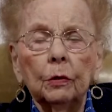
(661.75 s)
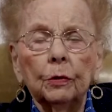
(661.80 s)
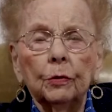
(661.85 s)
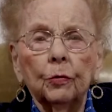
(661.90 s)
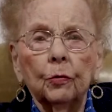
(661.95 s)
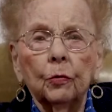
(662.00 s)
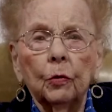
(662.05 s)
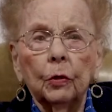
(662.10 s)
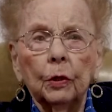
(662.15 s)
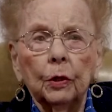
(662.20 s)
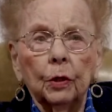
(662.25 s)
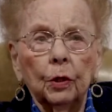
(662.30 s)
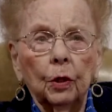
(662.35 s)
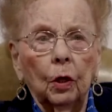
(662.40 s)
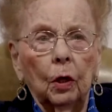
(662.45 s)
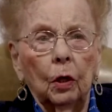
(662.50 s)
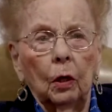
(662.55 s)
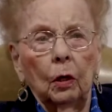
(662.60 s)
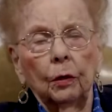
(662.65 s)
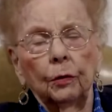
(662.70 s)

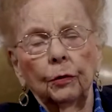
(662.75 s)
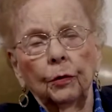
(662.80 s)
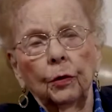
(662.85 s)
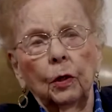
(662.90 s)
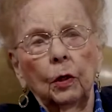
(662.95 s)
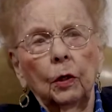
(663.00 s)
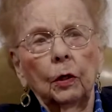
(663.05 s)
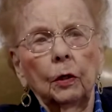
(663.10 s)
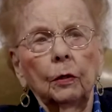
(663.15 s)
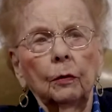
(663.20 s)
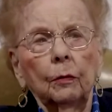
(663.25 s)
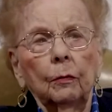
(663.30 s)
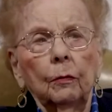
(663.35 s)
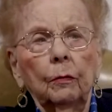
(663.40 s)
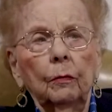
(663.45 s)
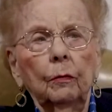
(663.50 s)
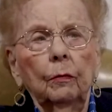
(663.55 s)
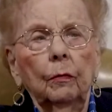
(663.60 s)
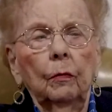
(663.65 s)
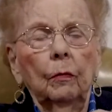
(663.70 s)
a target
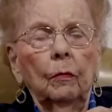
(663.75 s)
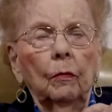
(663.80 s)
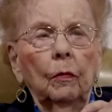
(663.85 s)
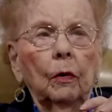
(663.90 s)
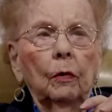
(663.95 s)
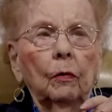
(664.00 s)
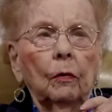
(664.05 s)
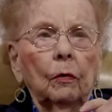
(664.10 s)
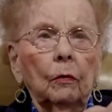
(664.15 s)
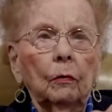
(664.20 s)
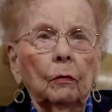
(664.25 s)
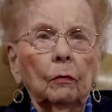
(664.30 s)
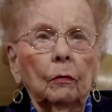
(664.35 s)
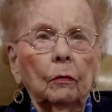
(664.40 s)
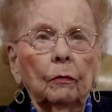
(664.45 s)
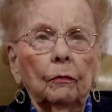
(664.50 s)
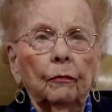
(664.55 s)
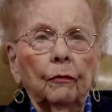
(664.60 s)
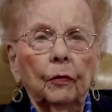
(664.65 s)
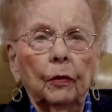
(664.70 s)

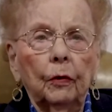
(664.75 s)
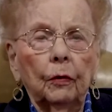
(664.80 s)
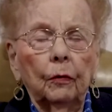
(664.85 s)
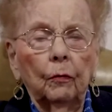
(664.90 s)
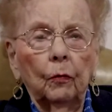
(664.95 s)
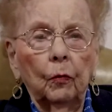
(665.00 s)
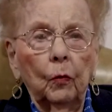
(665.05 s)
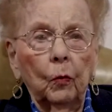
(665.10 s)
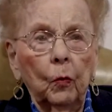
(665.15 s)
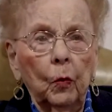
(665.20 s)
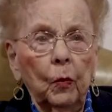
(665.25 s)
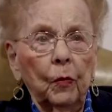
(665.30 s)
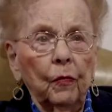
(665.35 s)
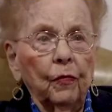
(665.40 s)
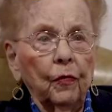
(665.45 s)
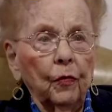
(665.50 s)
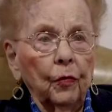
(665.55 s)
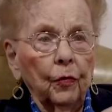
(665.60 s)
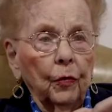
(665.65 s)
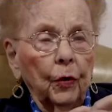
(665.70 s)
when we
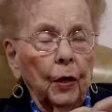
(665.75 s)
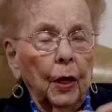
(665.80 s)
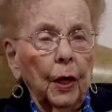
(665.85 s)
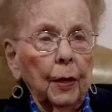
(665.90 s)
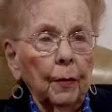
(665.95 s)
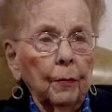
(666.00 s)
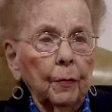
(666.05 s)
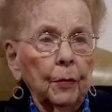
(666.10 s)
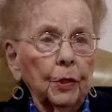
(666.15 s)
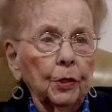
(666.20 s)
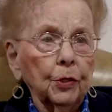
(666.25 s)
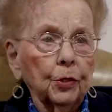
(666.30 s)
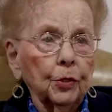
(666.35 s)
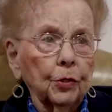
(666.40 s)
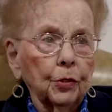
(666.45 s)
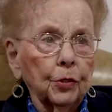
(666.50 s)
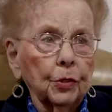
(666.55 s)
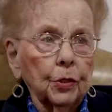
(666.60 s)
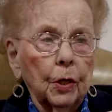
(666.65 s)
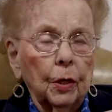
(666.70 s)
flew night
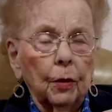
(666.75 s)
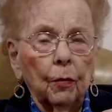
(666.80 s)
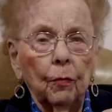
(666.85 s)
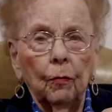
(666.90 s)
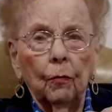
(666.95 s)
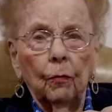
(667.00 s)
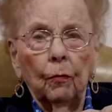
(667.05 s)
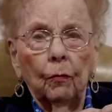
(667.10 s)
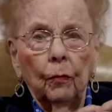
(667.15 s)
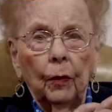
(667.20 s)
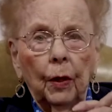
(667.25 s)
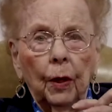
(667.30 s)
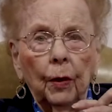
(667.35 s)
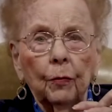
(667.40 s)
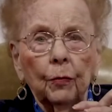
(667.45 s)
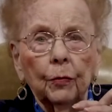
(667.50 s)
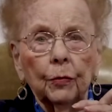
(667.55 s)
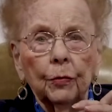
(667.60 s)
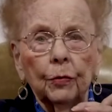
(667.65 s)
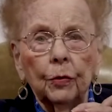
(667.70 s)
missions. That
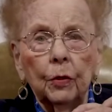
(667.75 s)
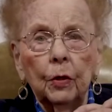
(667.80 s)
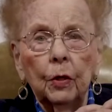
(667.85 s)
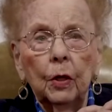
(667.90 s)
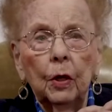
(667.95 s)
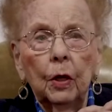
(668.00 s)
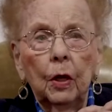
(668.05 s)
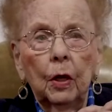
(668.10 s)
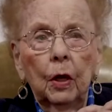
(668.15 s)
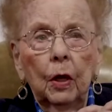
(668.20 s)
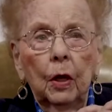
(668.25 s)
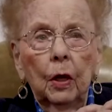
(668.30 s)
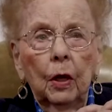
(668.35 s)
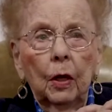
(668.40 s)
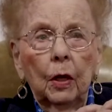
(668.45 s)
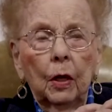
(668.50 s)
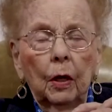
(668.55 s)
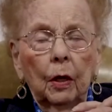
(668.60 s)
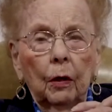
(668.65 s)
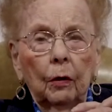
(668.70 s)
was
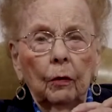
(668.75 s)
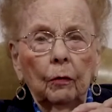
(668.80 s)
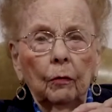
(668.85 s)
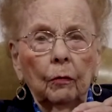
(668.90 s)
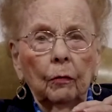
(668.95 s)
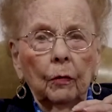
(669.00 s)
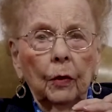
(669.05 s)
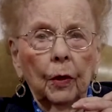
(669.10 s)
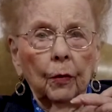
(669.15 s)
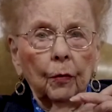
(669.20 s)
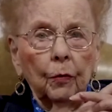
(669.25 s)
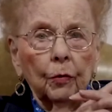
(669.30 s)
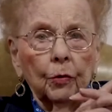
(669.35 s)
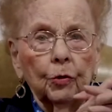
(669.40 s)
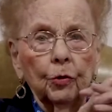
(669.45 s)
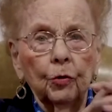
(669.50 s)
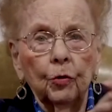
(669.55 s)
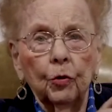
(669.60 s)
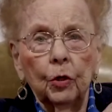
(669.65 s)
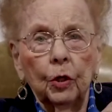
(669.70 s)
they were
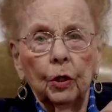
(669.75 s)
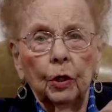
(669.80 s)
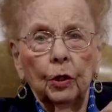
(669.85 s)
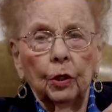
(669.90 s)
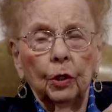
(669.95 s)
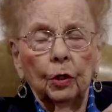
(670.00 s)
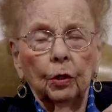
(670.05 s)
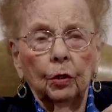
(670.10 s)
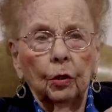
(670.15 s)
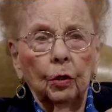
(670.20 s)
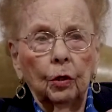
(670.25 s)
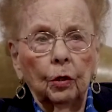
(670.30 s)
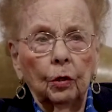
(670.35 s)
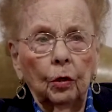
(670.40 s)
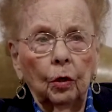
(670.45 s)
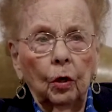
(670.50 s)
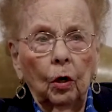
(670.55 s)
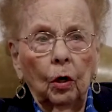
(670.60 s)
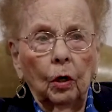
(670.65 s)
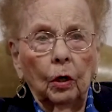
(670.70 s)
shooting at the
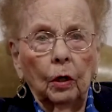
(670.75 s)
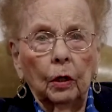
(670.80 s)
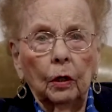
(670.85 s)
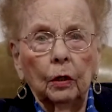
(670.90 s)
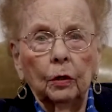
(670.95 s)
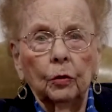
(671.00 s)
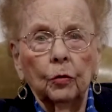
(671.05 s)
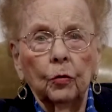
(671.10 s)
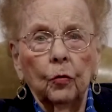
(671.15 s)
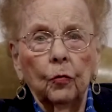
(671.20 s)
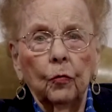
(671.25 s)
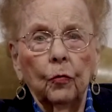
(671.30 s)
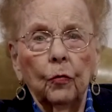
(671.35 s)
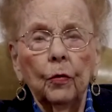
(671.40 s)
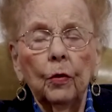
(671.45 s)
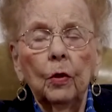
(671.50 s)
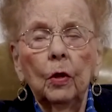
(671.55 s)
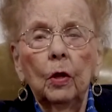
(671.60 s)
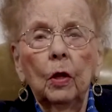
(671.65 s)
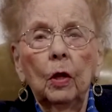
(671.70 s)
target, so
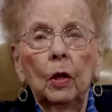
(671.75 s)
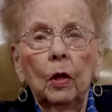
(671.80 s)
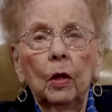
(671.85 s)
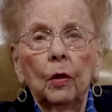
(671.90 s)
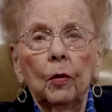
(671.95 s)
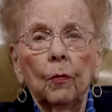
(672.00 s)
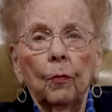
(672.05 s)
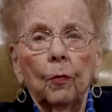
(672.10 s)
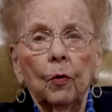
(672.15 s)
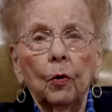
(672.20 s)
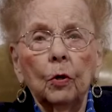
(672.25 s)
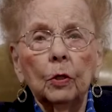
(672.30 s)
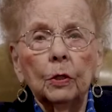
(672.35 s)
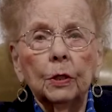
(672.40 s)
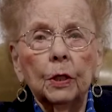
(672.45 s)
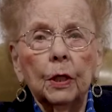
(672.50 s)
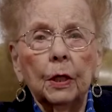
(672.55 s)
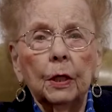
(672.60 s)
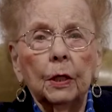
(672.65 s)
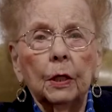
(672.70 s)
the boys
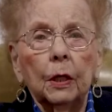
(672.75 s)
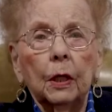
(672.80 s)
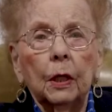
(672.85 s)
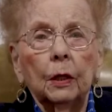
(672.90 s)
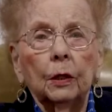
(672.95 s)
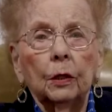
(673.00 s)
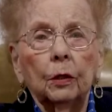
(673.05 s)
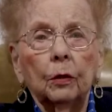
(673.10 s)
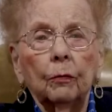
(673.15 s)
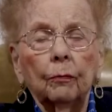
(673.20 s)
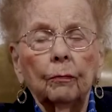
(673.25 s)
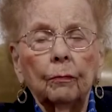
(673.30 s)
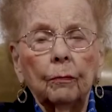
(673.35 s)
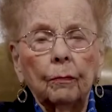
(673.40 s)
had to get the